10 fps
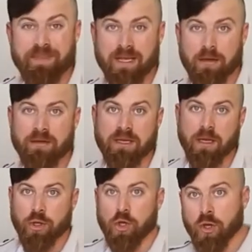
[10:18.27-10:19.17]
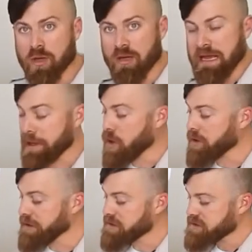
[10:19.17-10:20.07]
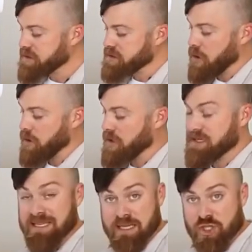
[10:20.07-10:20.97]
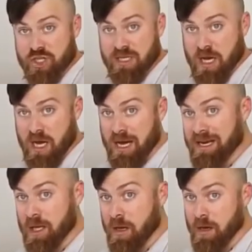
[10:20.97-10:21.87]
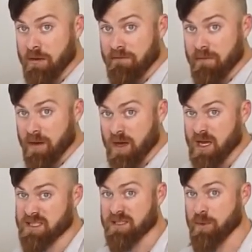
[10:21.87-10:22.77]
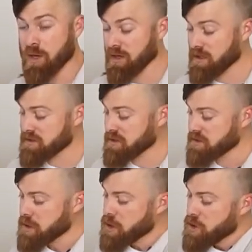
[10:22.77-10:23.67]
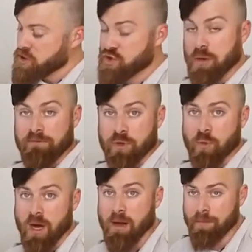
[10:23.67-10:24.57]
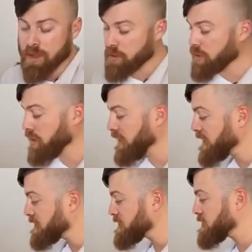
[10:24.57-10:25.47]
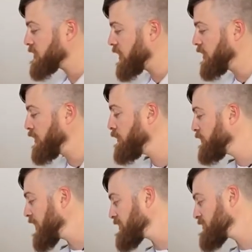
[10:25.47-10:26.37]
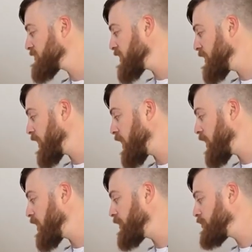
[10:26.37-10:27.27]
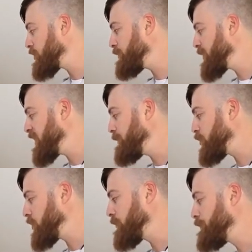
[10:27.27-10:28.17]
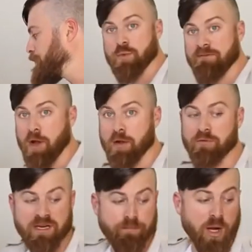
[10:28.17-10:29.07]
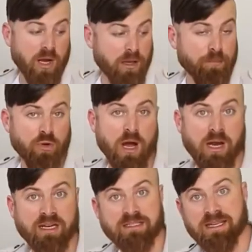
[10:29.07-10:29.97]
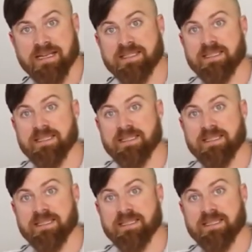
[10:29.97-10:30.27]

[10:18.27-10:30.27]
build lookalike audiences are contingent on custom audiences. So if you upload a list of, let's say, 100 people who have already bought a product, let's